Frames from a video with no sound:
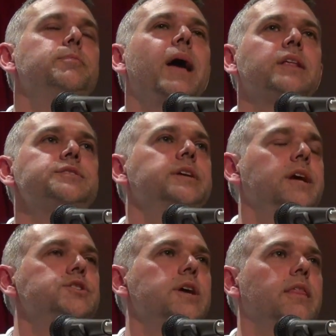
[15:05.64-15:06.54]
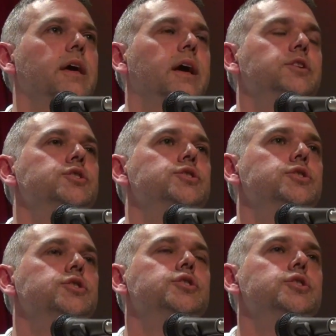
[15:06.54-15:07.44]
balancing each other,
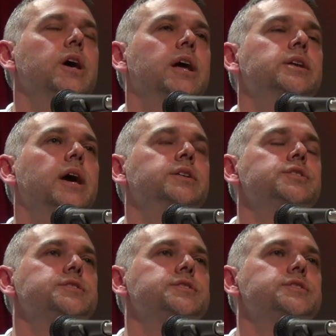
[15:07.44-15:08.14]
and